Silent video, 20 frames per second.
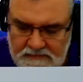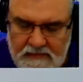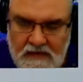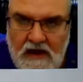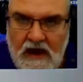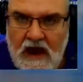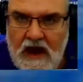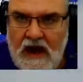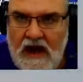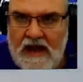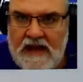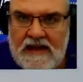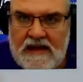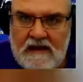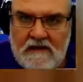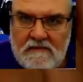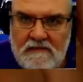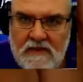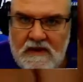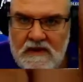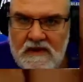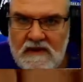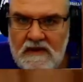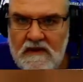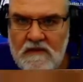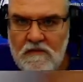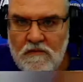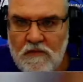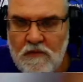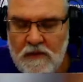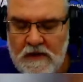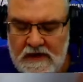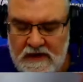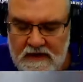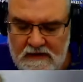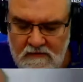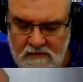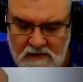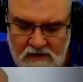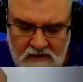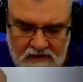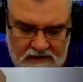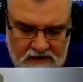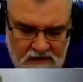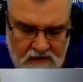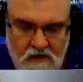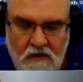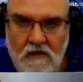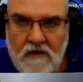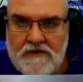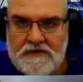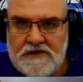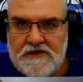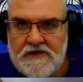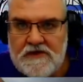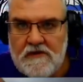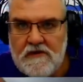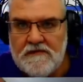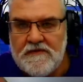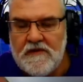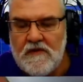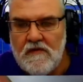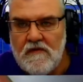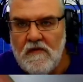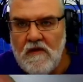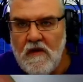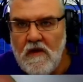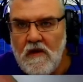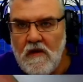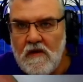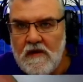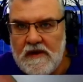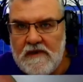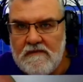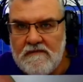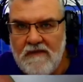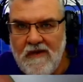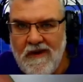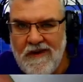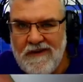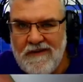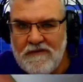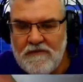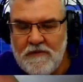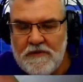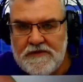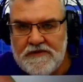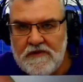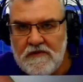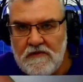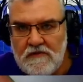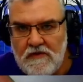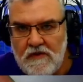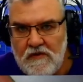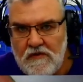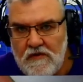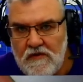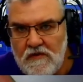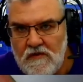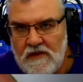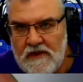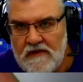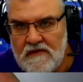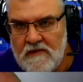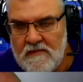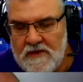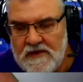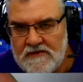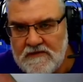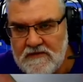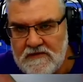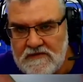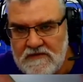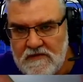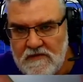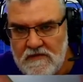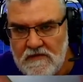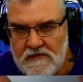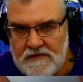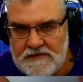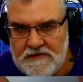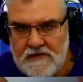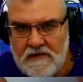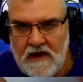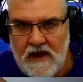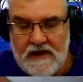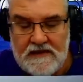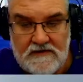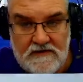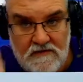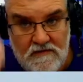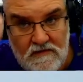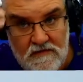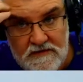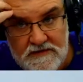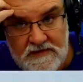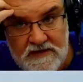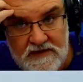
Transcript: I am really, really encouraging you if you are involved with your local elementary schools or high schools